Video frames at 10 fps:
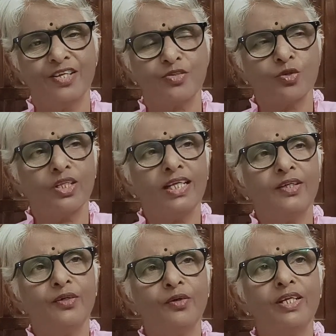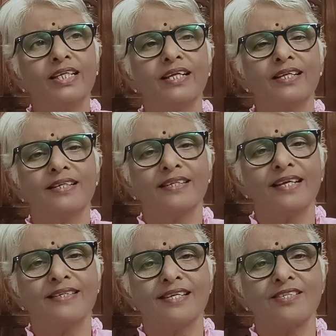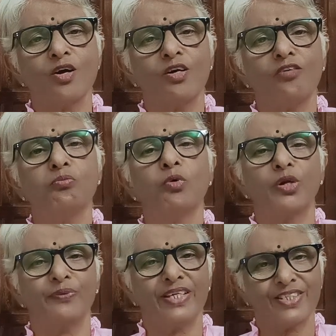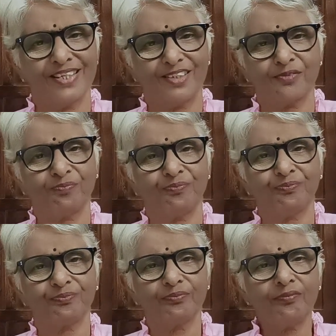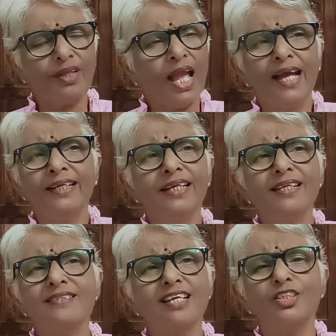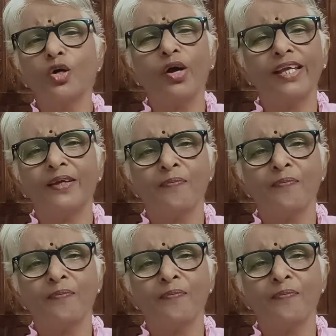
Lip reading: so that you know it's a sort of motivation, and it's a joy